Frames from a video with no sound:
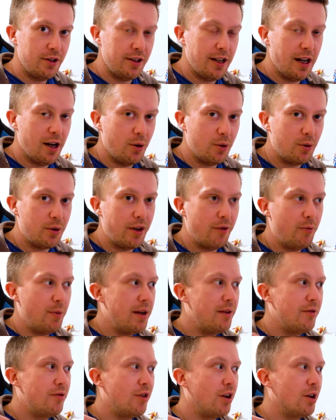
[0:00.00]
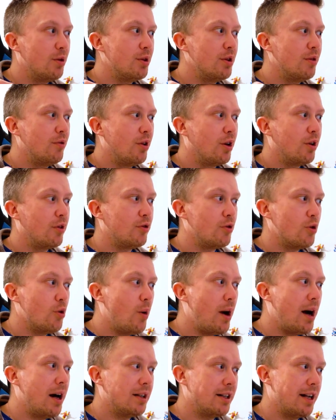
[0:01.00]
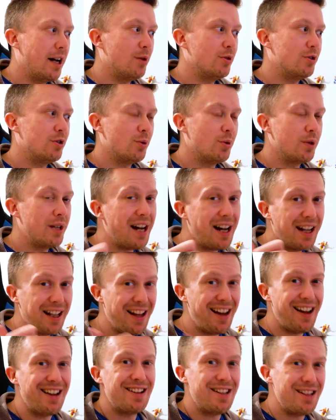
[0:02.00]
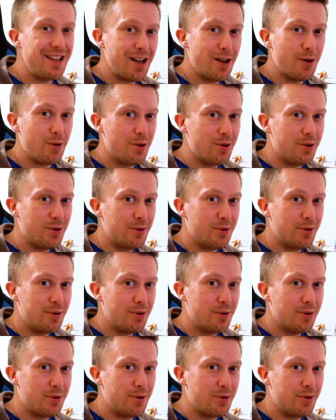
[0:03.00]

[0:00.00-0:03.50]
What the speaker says: Now, you've been following the vlog for a while now, so would I lie to you?